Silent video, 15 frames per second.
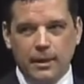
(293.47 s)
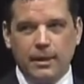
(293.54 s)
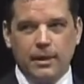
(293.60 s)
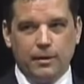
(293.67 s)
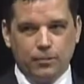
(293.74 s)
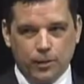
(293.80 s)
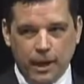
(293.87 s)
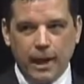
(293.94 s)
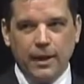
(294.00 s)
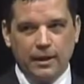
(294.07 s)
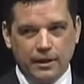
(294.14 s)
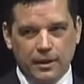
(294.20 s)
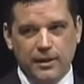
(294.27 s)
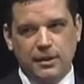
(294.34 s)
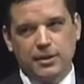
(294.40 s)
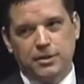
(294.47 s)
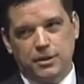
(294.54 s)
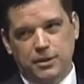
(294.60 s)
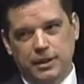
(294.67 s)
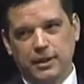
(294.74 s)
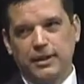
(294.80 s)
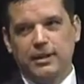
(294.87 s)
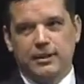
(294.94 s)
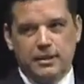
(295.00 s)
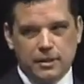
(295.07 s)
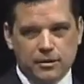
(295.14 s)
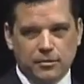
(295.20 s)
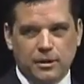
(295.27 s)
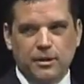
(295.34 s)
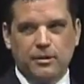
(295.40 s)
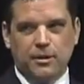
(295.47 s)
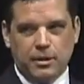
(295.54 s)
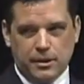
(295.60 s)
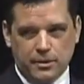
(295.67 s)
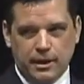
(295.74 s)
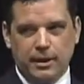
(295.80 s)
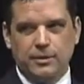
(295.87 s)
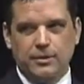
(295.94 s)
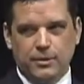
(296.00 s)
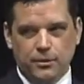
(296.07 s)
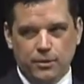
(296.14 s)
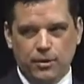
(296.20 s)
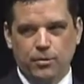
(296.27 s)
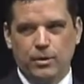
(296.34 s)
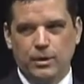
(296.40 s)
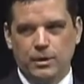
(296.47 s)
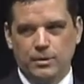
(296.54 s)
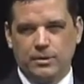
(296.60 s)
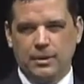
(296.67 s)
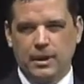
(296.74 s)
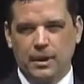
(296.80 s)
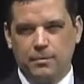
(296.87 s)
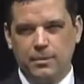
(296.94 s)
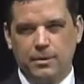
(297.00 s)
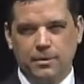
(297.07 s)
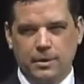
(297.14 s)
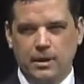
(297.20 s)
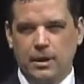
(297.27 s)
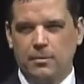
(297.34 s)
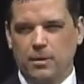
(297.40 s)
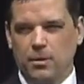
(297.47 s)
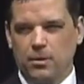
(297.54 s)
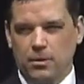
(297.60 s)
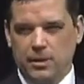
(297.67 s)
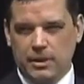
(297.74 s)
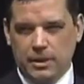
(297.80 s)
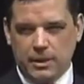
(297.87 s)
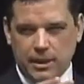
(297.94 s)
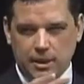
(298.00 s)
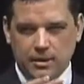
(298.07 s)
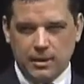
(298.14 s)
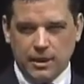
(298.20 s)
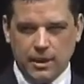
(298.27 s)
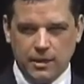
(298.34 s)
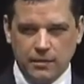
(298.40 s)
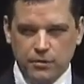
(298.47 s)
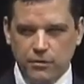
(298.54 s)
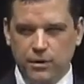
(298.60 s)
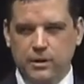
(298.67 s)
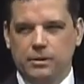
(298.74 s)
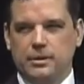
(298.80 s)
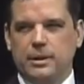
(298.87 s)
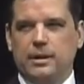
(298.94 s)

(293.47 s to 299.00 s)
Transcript: in Rhode Island, essentially districts also had to agree to adopt the Common Core. So that's how it's kind of trickled